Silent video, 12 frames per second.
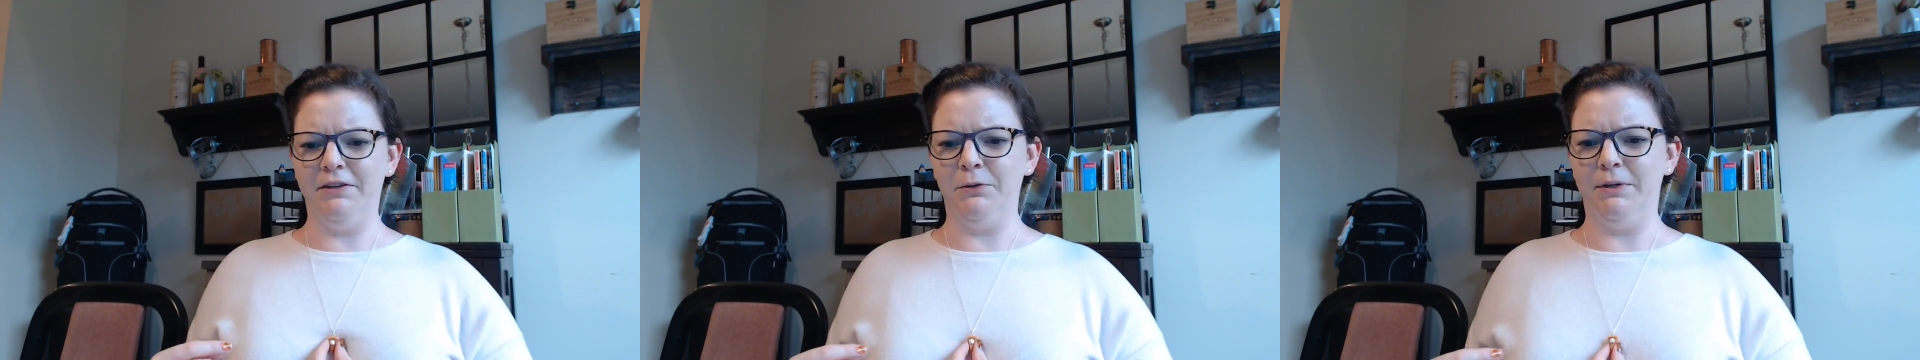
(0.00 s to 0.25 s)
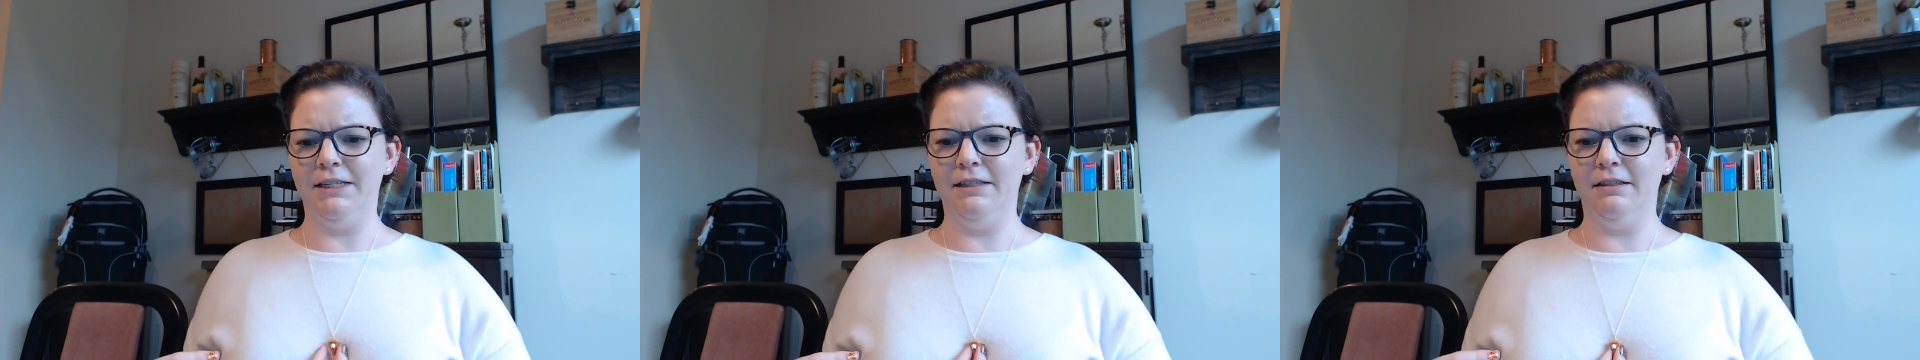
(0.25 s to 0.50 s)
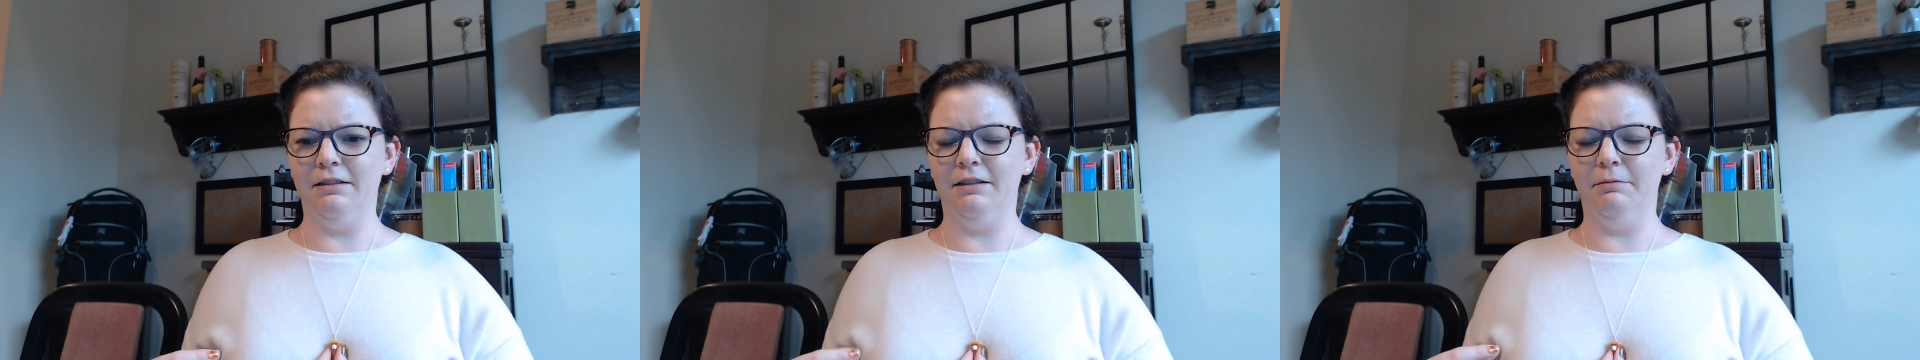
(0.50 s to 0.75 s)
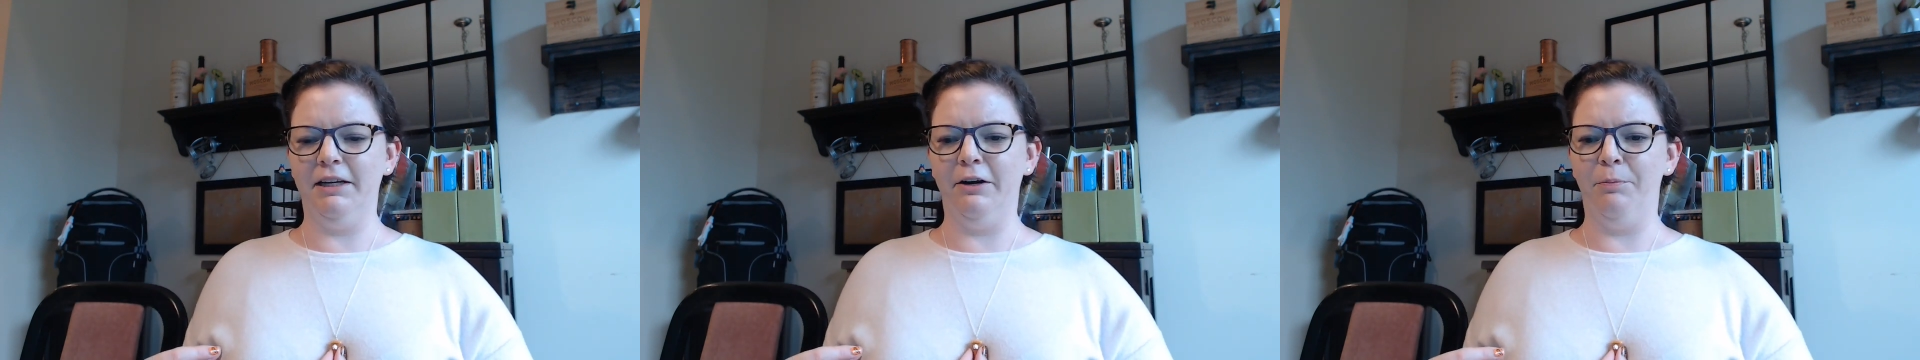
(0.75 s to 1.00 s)
This one's
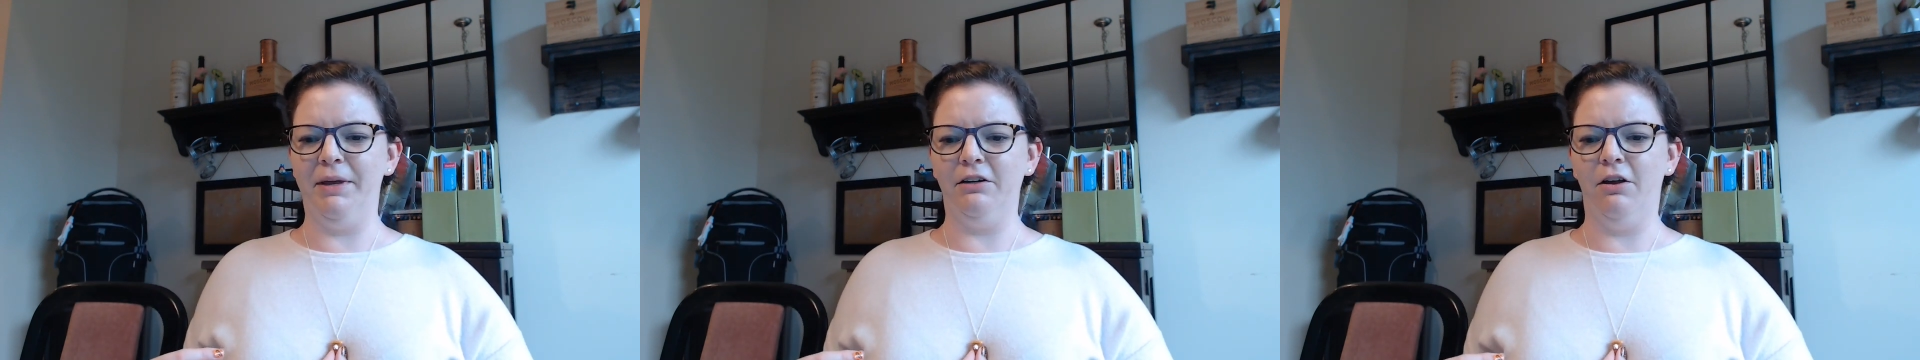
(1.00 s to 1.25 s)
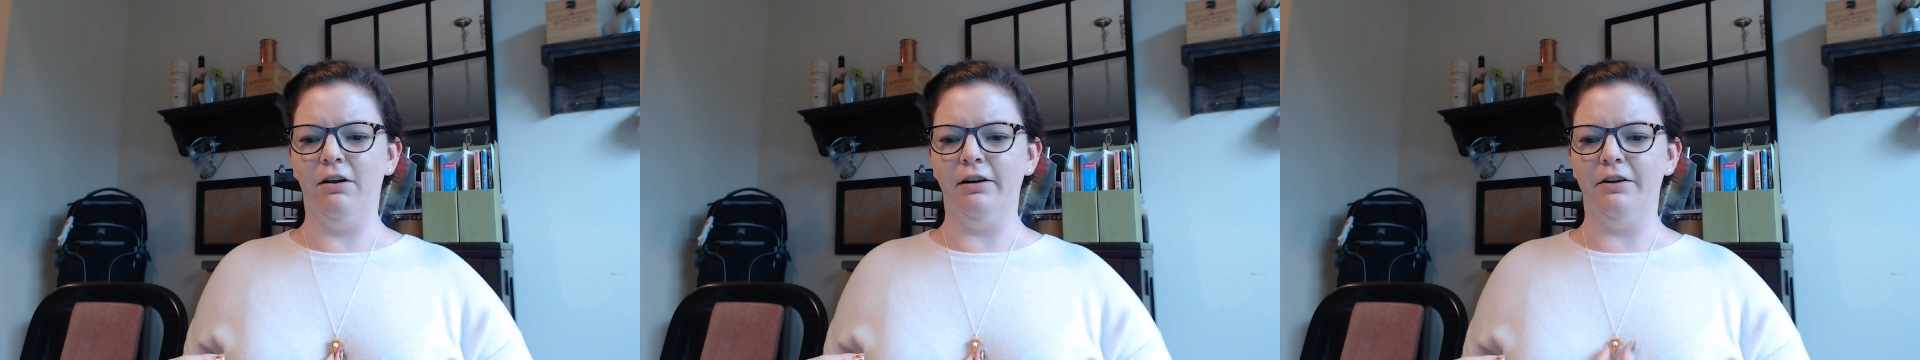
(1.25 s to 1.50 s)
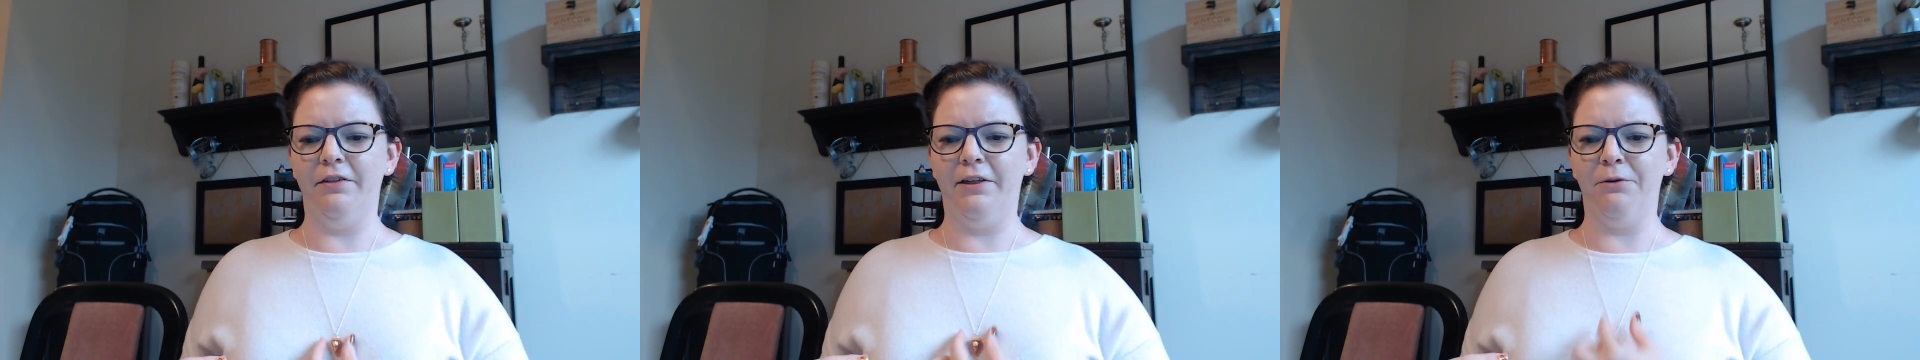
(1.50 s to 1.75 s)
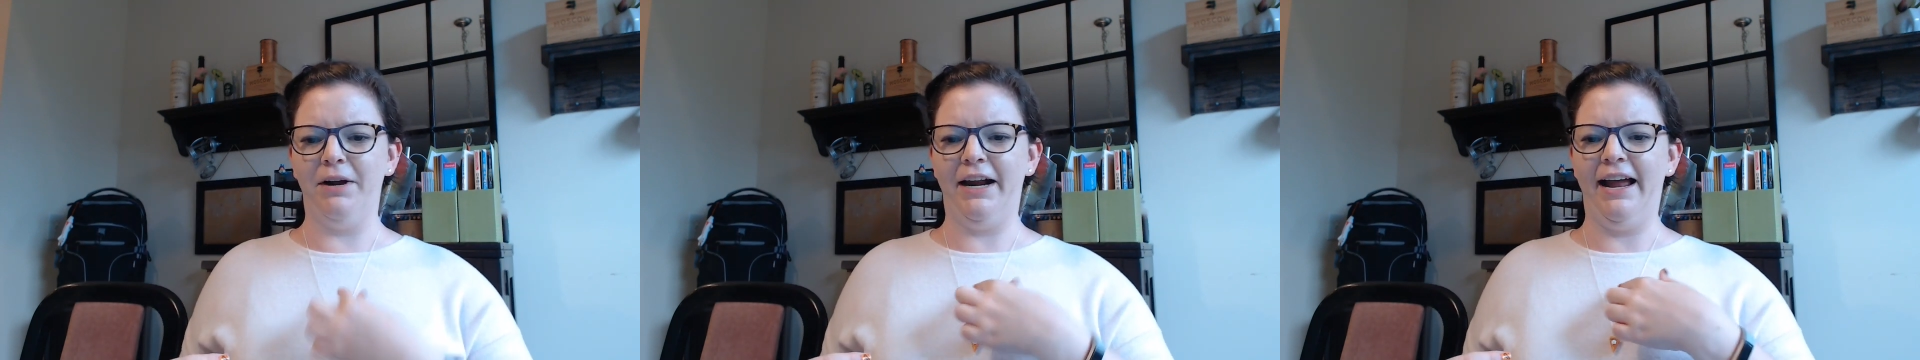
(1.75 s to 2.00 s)
a little bit longer. The
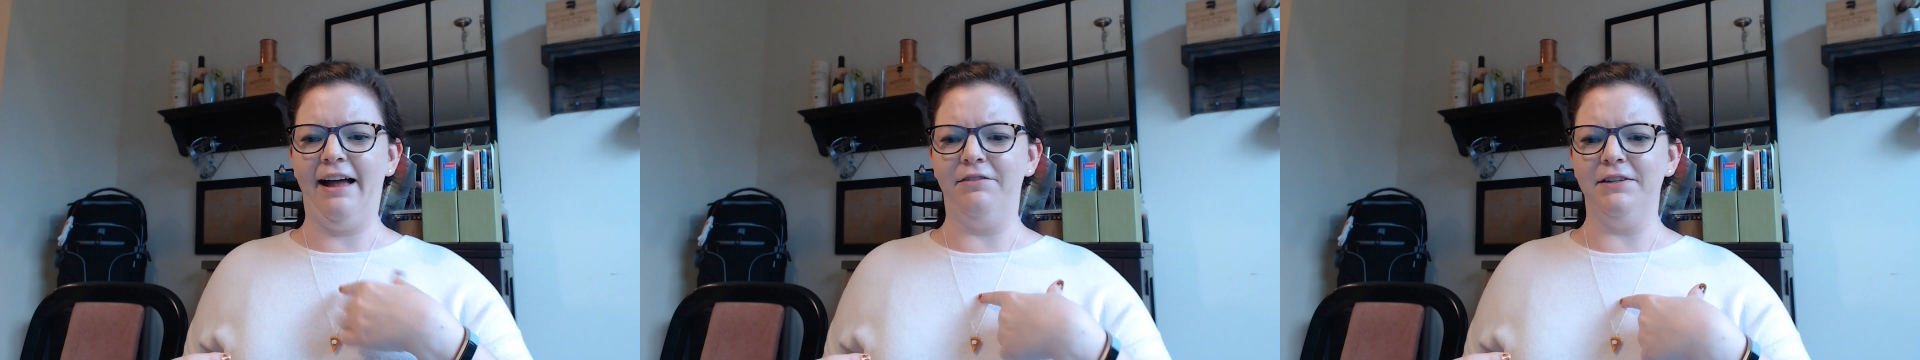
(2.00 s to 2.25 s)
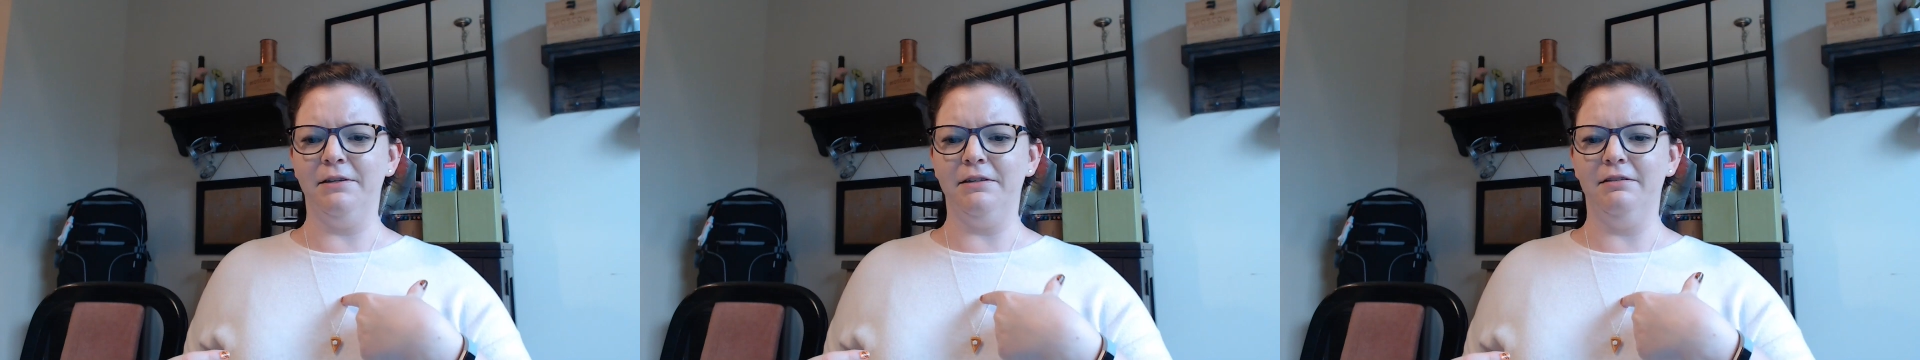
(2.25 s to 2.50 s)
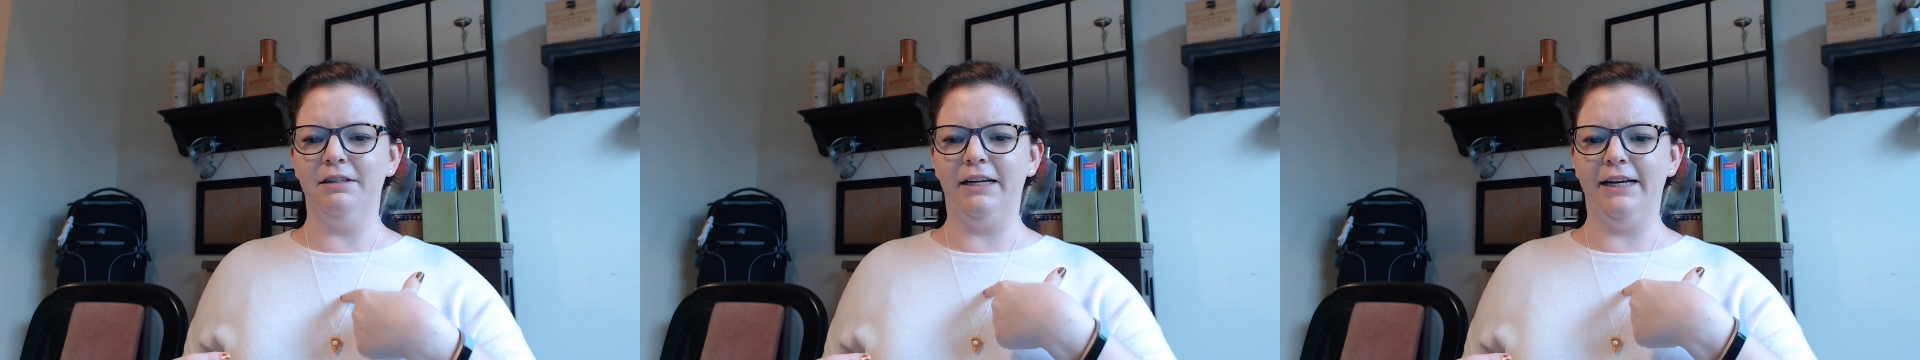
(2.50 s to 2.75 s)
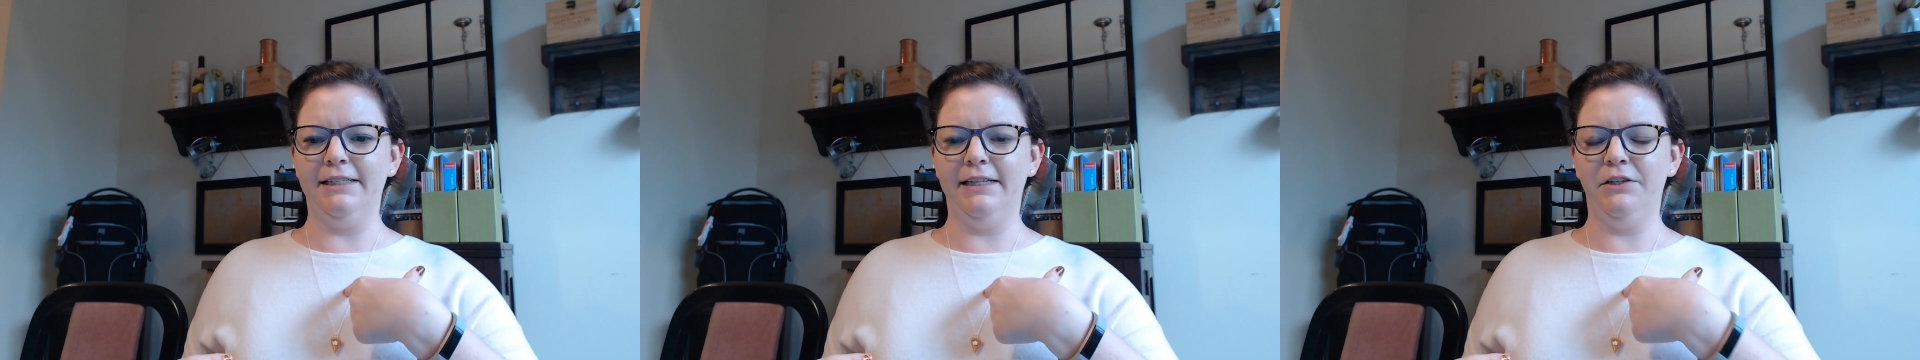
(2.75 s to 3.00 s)
other one I have is
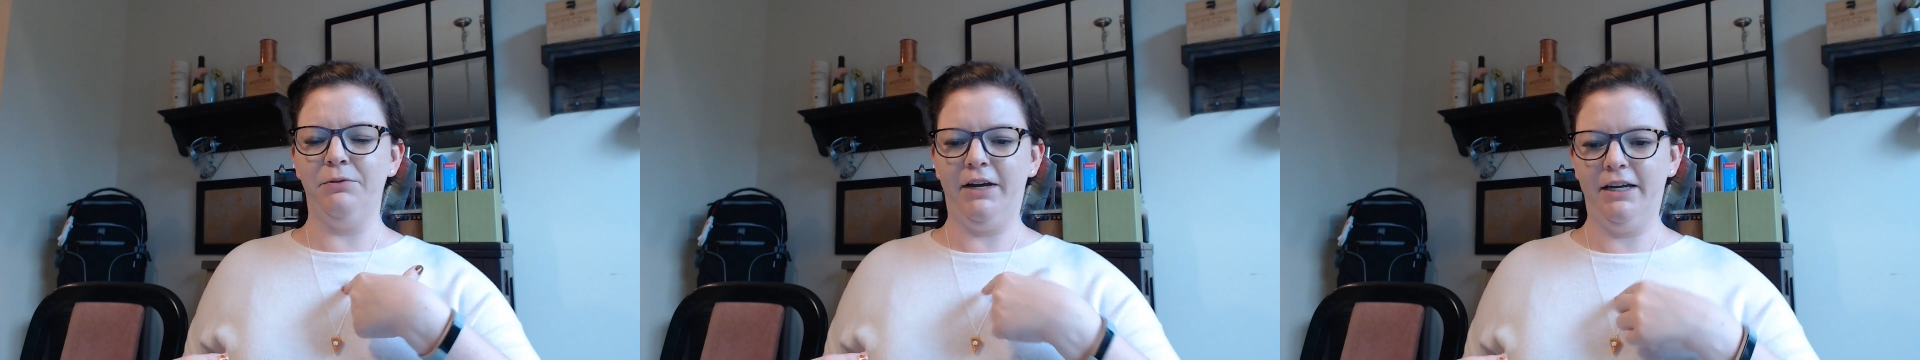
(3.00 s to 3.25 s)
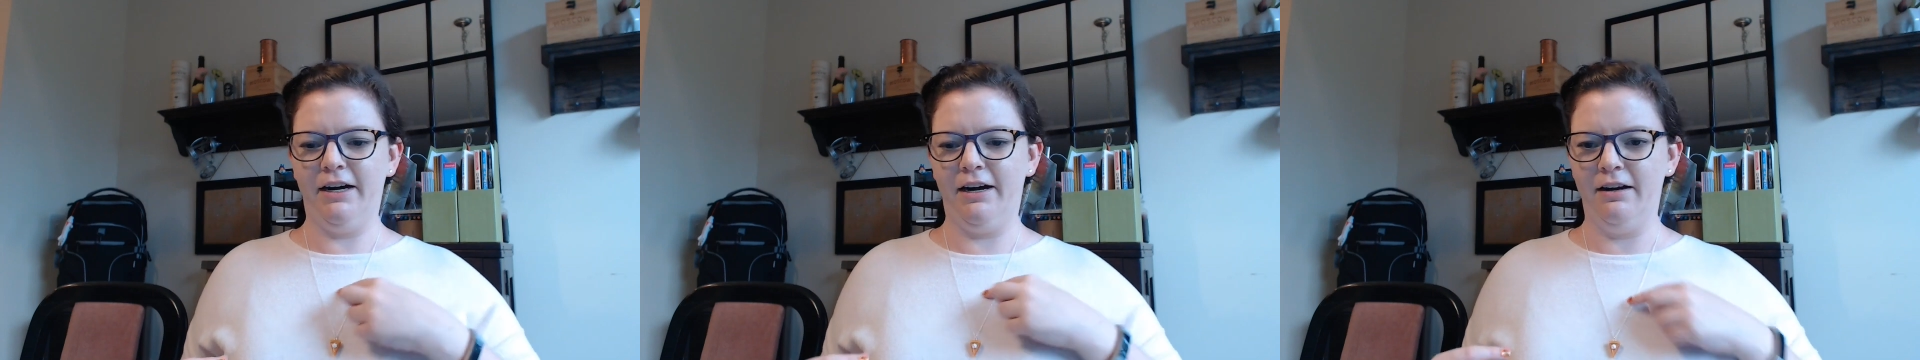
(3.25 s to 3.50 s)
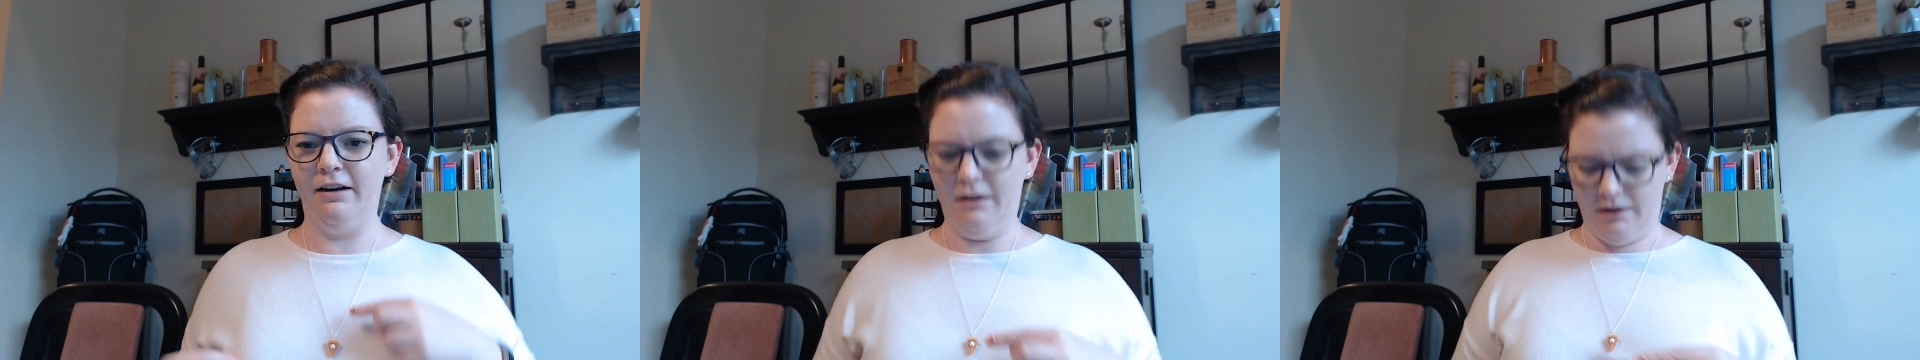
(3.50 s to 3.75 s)
like sits right here.